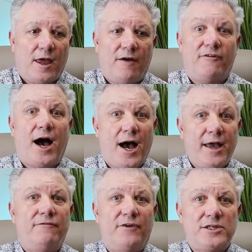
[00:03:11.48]
have
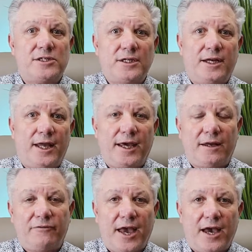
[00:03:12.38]
I invested in
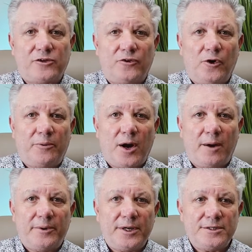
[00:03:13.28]
negative cash flow
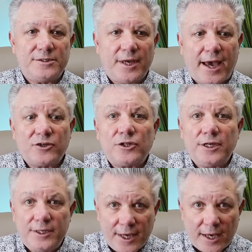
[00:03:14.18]
properties?
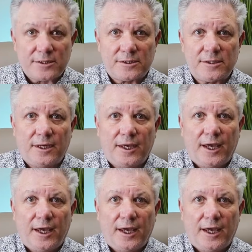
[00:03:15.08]
Actually, yes.